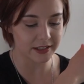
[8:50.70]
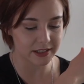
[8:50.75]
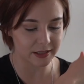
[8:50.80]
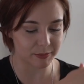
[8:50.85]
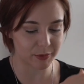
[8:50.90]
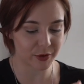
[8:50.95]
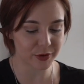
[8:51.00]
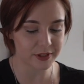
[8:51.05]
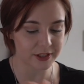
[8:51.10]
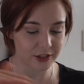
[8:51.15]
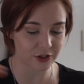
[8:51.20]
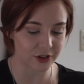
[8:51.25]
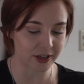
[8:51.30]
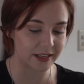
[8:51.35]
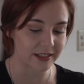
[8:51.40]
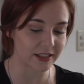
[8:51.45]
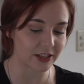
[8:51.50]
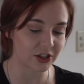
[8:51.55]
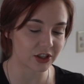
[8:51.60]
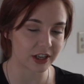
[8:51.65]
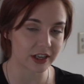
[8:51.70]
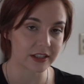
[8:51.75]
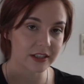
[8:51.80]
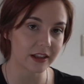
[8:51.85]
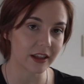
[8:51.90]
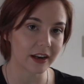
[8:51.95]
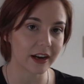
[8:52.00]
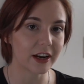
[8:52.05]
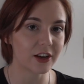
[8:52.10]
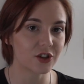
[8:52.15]
smooths the transition into
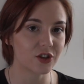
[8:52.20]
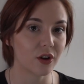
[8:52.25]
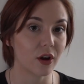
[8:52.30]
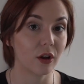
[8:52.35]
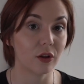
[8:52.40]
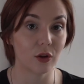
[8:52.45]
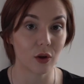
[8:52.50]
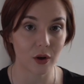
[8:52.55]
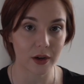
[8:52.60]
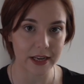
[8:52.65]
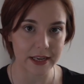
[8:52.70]
the next shot a lot